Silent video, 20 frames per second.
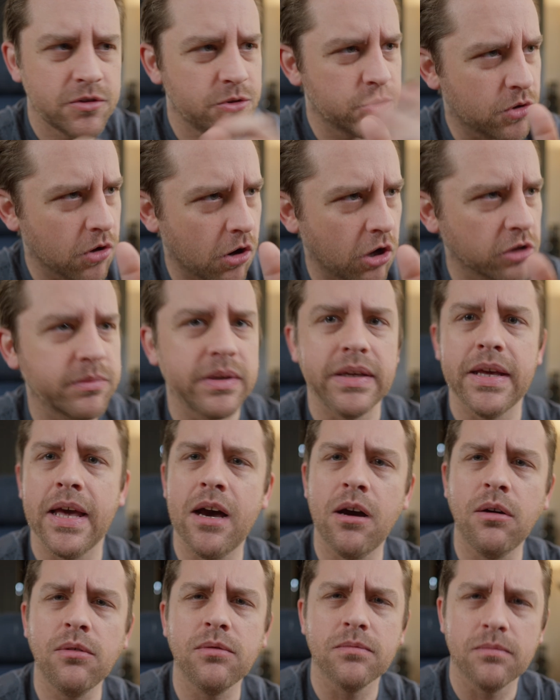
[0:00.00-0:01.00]
You called me
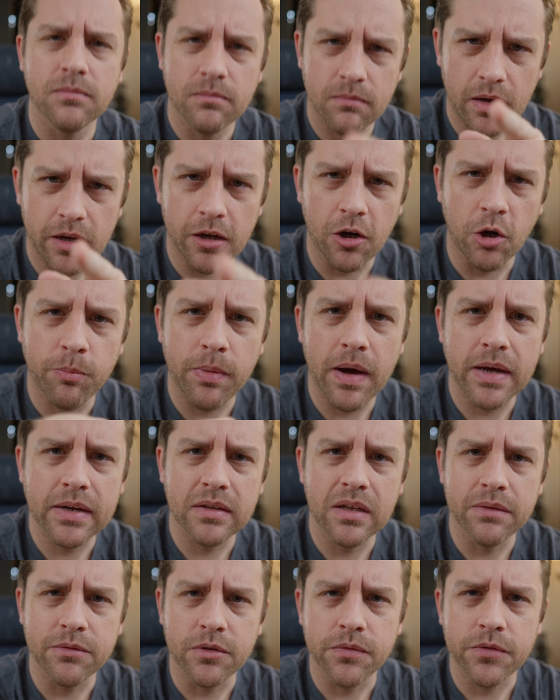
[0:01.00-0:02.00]
out. I hope I
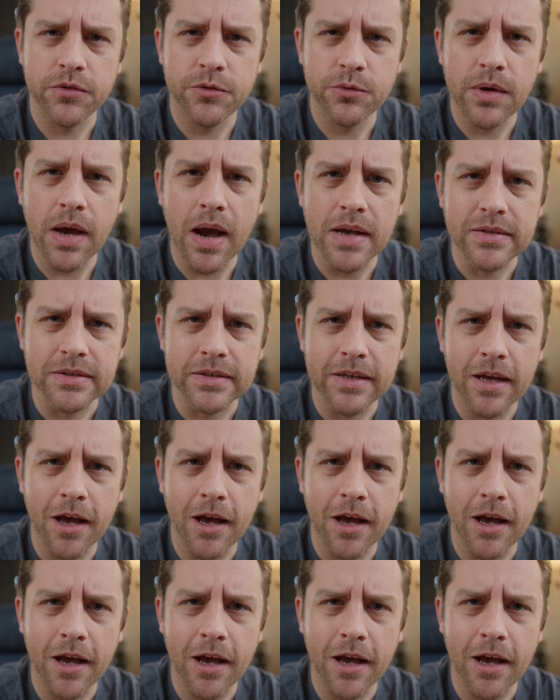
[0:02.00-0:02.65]
delivered for you guys and